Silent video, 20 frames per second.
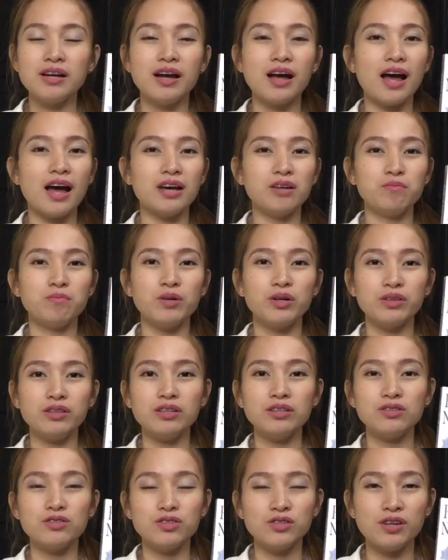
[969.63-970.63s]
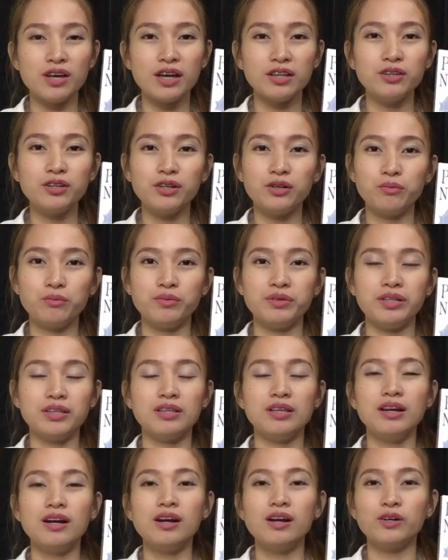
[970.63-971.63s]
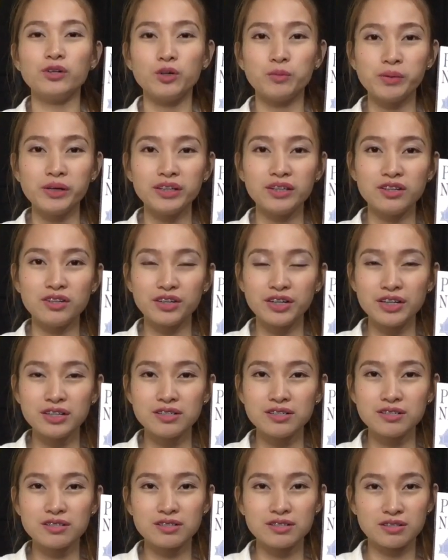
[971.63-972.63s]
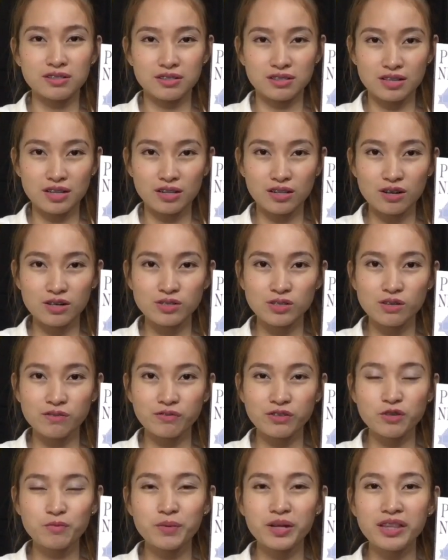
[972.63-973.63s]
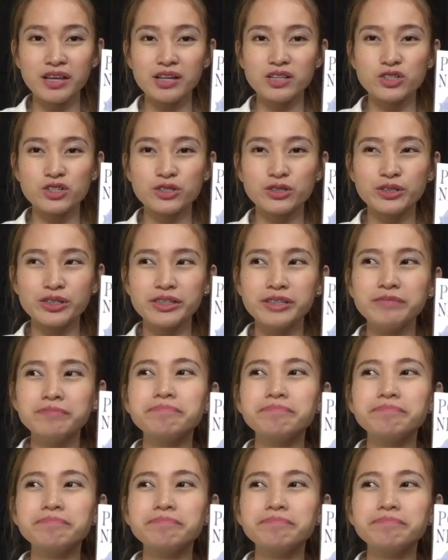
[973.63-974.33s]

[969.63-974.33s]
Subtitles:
I bought it together with Robert Greene's The Laws of Human Nature.